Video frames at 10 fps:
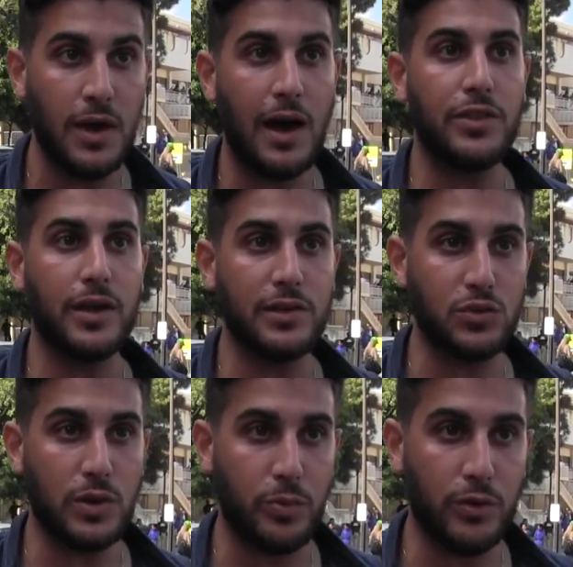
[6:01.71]
I think
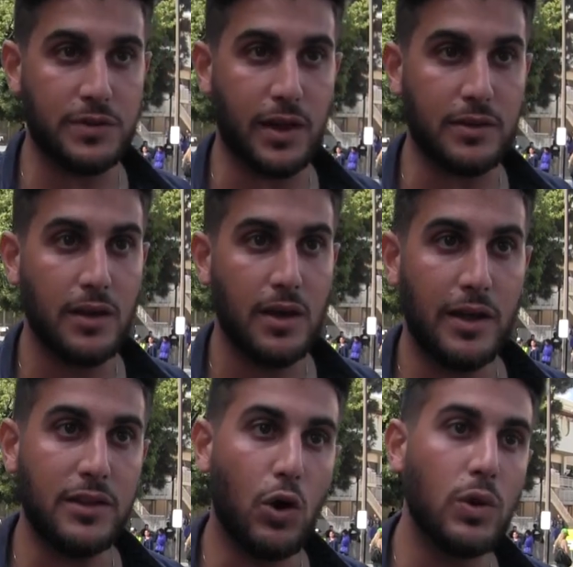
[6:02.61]
history proves that.
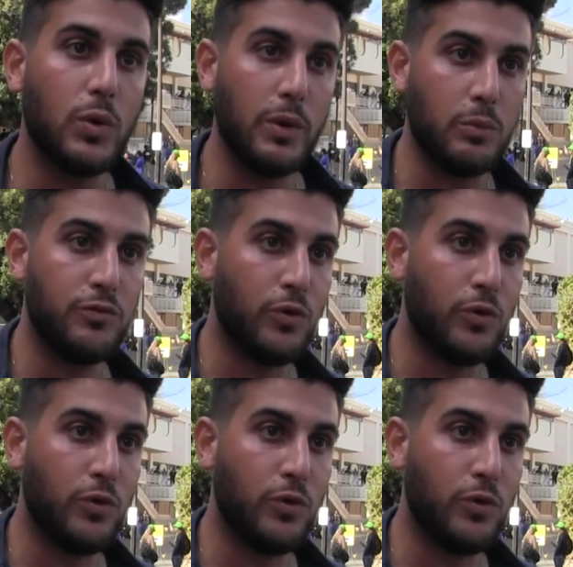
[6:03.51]
And the only way we move